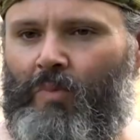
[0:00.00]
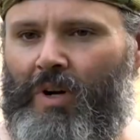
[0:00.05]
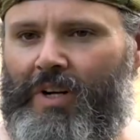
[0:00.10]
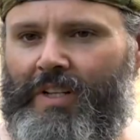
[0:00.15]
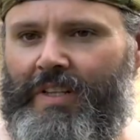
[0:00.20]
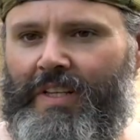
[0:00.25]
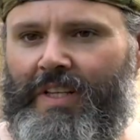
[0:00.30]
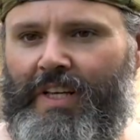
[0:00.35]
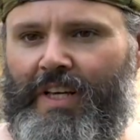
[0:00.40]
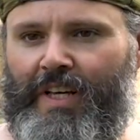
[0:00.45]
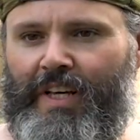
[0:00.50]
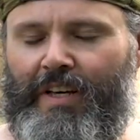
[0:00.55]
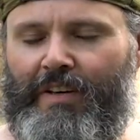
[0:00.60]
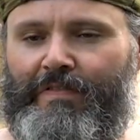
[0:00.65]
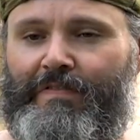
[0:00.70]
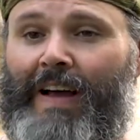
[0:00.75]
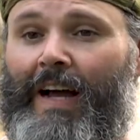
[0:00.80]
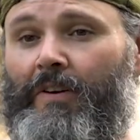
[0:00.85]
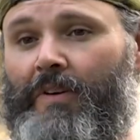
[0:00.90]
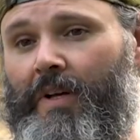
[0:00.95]
one of the
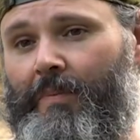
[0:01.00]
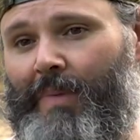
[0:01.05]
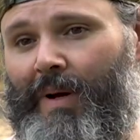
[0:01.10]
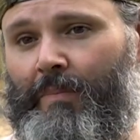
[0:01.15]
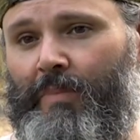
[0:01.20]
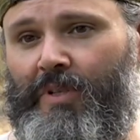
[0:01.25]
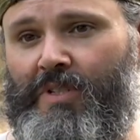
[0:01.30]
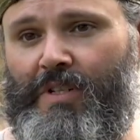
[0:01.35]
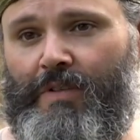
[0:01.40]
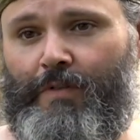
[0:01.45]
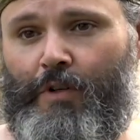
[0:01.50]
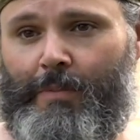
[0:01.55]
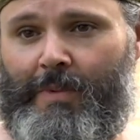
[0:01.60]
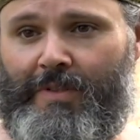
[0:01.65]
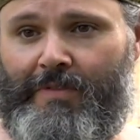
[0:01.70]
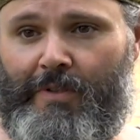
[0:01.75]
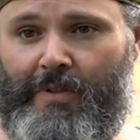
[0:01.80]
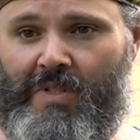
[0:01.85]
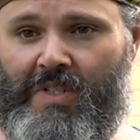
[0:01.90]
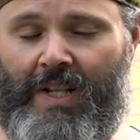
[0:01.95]
founding members of
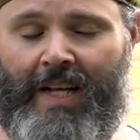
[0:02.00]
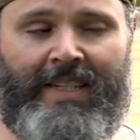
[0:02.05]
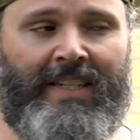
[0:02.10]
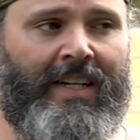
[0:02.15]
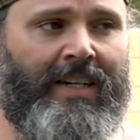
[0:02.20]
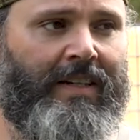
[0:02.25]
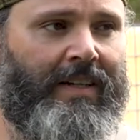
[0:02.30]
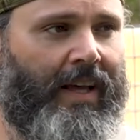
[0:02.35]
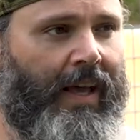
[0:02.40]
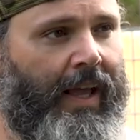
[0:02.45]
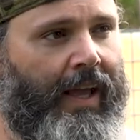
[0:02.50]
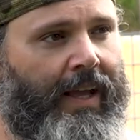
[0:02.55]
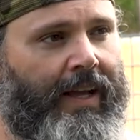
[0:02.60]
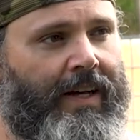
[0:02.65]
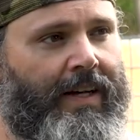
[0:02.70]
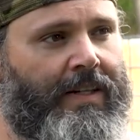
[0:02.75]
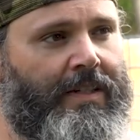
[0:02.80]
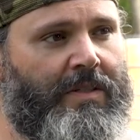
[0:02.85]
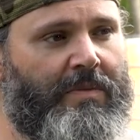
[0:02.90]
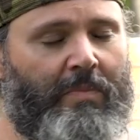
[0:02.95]
Urban Roots London,
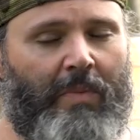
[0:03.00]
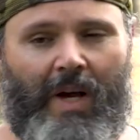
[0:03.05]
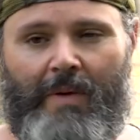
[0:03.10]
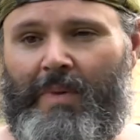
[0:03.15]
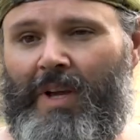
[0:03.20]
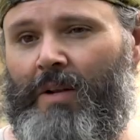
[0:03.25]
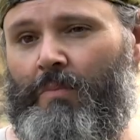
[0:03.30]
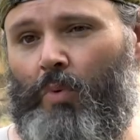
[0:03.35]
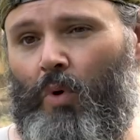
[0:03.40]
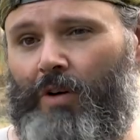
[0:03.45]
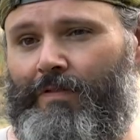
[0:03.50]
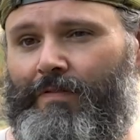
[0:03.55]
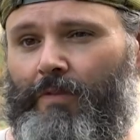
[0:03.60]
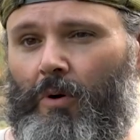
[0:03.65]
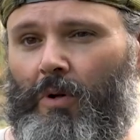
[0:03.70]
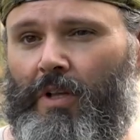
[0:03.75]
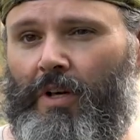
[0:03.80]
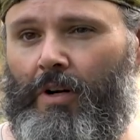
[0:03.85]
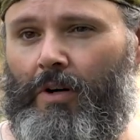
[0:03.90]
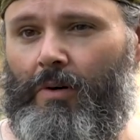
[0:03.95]
and my main
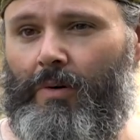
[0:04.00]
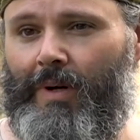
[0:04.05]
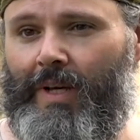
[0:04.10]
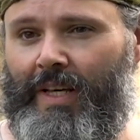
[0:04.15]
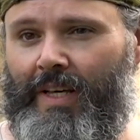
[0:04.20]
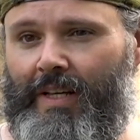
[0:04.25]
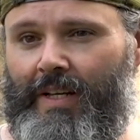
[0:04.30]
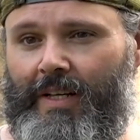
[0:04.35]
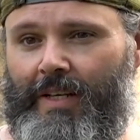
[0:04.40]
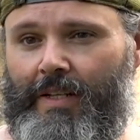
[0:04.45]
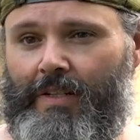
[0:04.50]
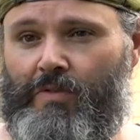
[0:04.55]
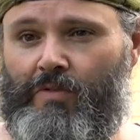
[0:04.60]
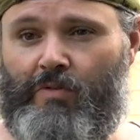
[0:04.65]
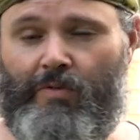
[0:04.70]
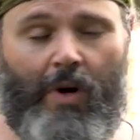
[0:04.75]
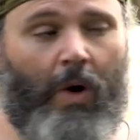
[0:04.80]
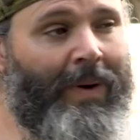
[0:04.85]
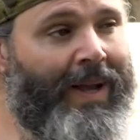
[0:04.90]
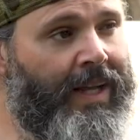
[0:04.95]
portfolio is
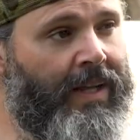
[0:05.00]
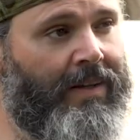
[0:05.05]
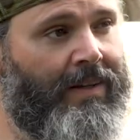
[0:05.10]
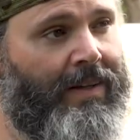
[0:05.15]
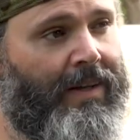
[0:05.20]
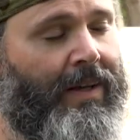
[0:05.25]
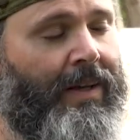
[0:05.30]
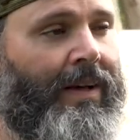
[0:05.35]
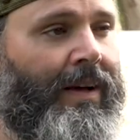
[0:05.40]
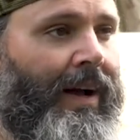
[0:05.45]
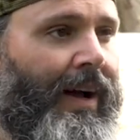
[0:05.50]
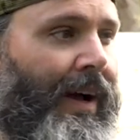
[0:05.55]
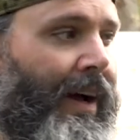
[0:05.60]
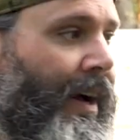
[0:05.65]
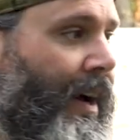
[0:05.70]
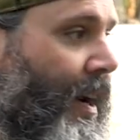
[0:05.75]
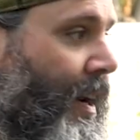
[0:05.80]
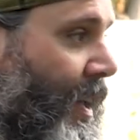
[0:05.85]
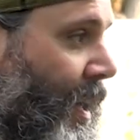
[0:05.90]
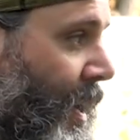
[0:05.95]
growing.
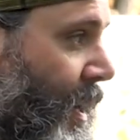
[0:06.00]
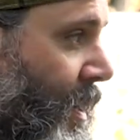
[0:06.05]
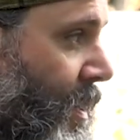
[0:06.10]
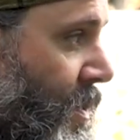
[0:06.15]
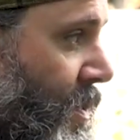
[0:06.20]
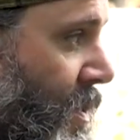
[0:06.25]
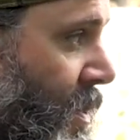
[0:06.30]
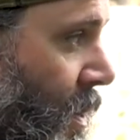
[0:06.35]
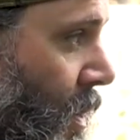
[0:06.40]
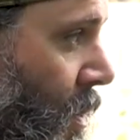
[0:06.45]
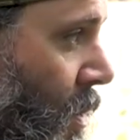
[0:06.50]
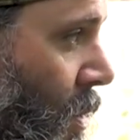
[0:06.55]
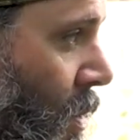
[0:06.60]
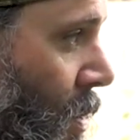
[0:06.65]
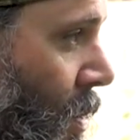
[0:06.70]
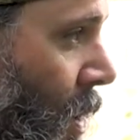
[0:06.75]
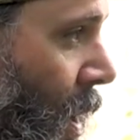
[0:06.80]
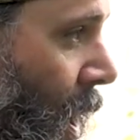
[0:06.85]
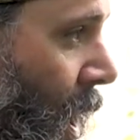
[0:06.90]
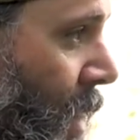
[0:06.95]
And
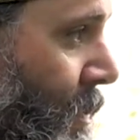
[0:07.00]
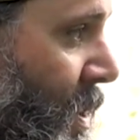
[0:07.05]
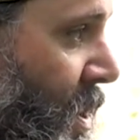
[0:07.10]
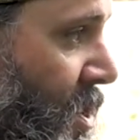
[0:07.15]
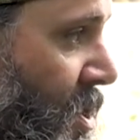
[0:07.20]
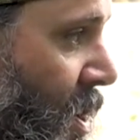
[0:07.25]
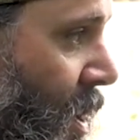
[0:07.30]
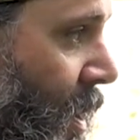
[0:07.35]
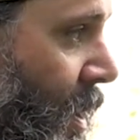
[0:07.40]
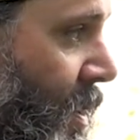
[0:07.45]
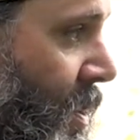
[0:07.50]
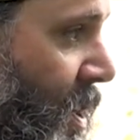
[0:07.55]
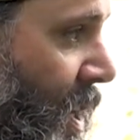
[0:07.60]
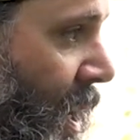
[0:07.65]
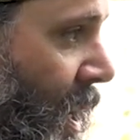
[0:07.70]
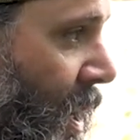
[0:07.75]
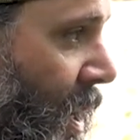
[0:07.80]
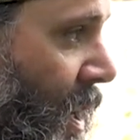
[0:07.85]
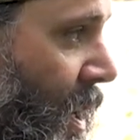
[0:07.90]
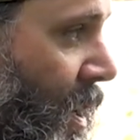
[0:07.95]
so I'm in charge
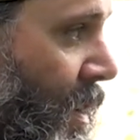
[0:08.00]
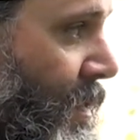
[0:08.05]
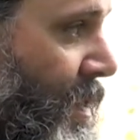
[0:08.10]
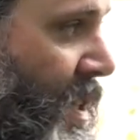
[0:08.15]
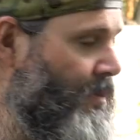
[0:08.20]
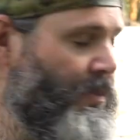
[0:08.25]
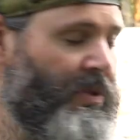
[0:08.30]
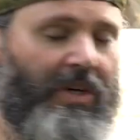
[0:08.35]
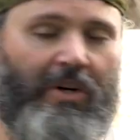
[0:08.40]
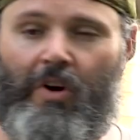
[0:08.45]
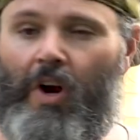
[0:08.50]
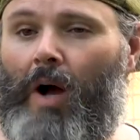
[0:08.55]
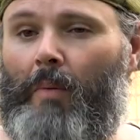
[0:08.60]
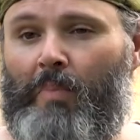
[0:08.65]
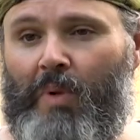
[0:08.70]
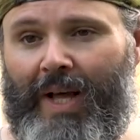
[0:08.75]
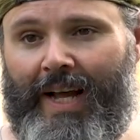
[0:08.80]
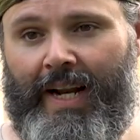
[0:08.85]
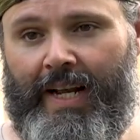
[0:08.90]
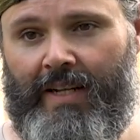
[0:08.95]
of of the crop
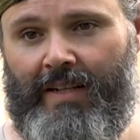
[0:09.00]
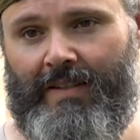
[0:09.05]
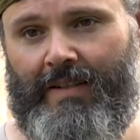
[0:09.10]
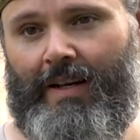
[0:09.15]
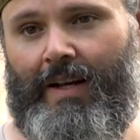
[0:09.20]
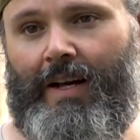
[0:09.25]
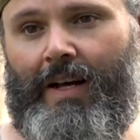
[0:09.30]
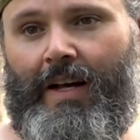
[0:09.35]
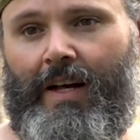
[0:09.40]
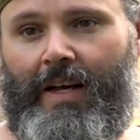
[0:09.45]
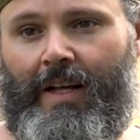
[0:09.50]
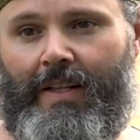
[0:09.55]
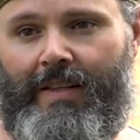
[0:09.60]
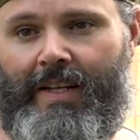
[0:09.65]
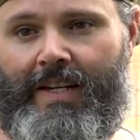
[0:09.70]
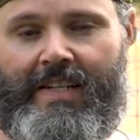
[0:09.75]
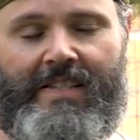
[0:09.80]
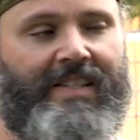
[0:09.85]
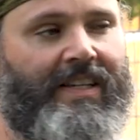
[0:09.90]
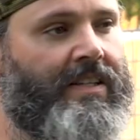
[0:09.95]
planting
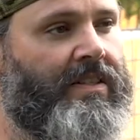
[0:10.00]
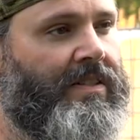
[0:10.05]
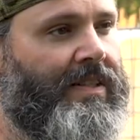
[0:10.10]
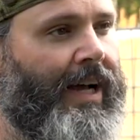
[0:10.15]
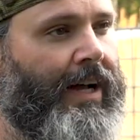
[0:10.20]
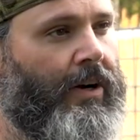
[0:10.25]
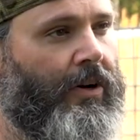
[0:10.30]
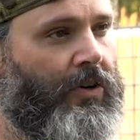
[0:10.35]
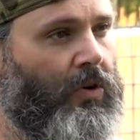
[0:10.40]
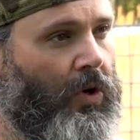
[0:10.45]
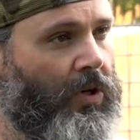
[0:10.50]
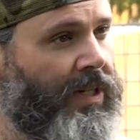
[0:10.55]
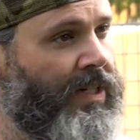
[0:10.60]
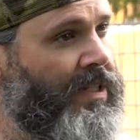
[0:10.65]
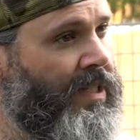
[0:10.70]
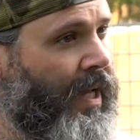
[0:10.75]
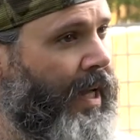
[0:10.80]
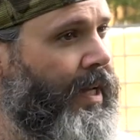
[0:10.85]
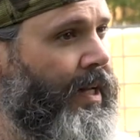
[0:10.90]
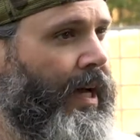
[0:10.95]
that exists at our
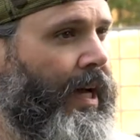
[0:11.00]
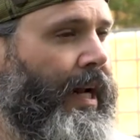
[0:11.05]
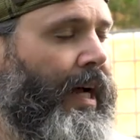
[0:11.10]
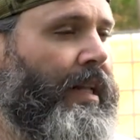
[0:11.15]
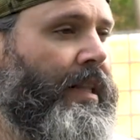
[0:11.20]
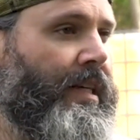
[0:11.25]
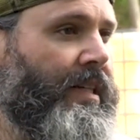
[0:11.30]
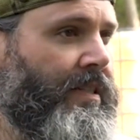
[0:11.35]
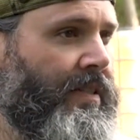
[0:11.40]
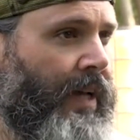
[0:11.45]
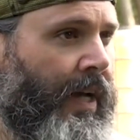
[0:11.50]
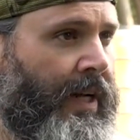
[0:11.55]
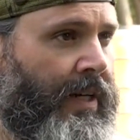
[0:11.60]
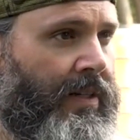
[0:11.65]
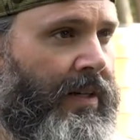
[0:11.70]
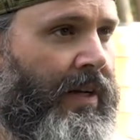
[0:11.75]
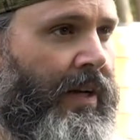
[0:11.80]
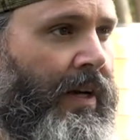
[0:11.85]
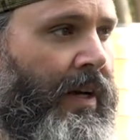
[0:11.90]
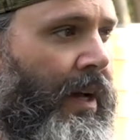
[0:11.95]
Norlan site and at this site,
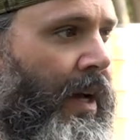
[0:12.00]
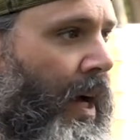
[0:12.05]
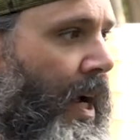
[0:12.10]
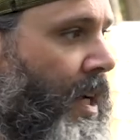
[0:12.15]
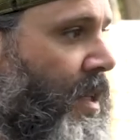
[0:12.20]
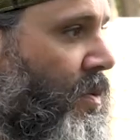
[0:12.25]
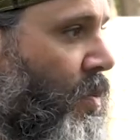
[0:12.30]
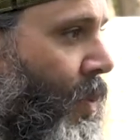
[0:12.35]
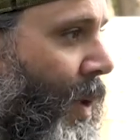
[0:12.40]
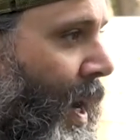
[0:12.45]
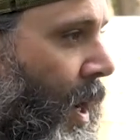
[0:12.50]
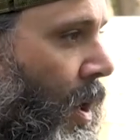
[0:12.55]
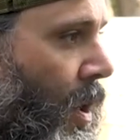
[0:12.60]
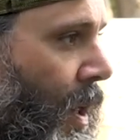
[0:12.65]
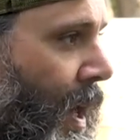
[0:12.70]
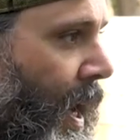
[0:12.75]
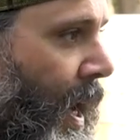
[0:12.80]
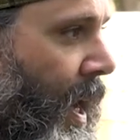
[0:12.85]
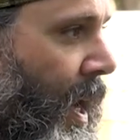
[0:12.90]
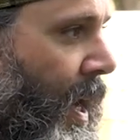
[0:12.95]
as
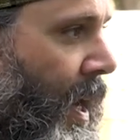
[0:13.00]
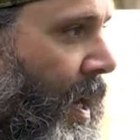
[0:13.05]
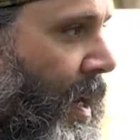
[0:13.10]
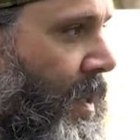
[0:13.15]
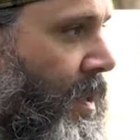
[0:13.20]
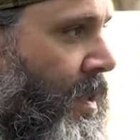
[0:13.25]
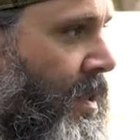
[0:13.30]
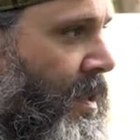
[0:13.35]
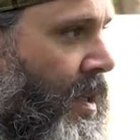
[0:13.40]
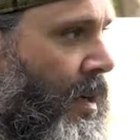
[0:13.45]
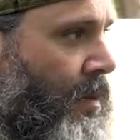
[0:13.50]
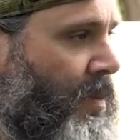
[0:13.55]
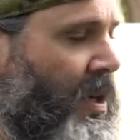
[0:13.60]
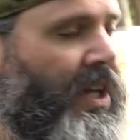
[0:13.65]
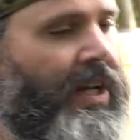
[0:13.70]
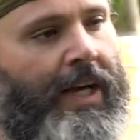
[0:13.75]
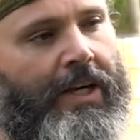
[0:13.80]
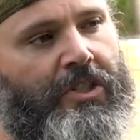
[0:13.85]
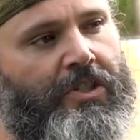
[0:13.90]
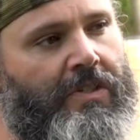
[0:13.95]
well as some
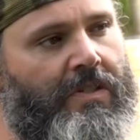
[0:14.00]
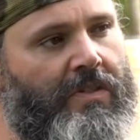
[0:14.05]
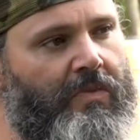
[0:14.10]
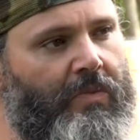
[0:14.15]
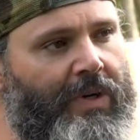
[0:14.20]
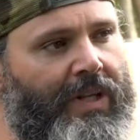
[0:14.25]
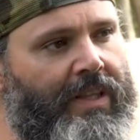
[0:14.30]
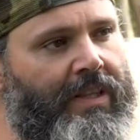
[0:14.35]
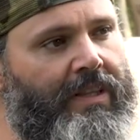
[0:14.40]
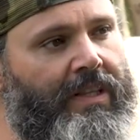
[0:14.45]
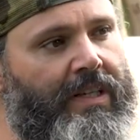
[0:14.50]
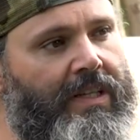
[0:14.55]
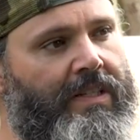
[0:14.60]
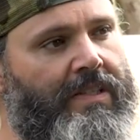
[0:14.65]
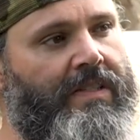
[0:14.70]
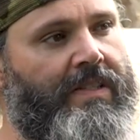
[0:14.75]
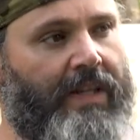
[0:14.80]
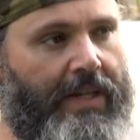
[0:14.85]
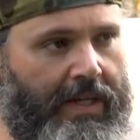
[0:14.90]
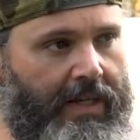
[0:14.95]
connections with the
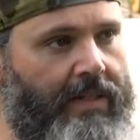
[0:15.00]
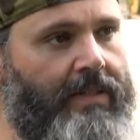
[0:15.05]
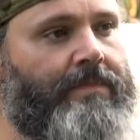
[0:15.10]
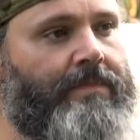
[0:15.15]
city.